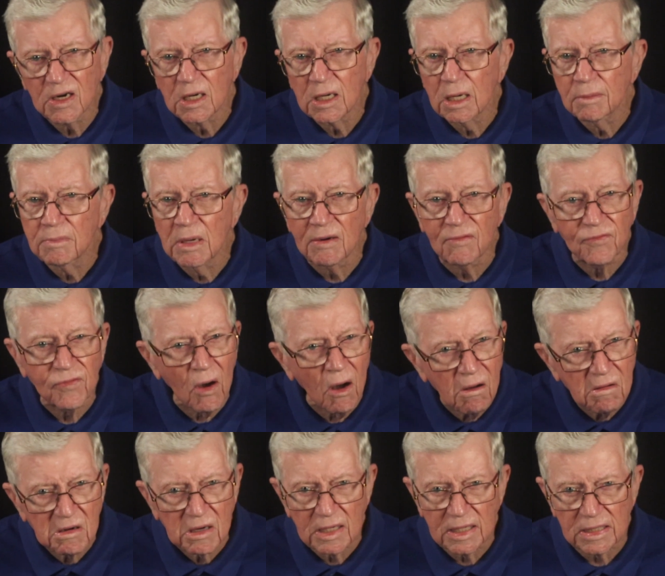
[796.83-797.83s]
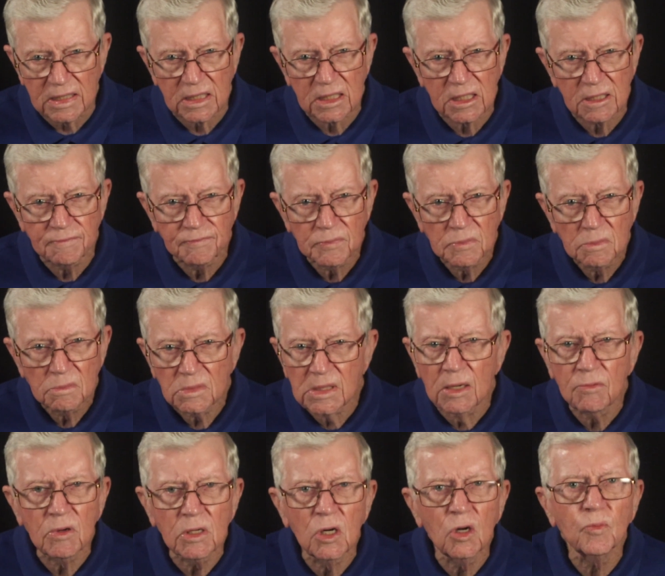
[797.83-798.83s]
had been faultless, then
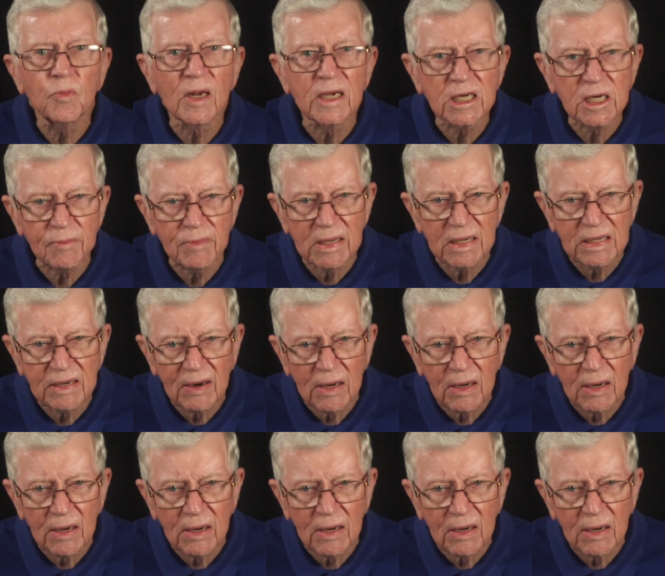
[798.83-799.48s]
would no place have been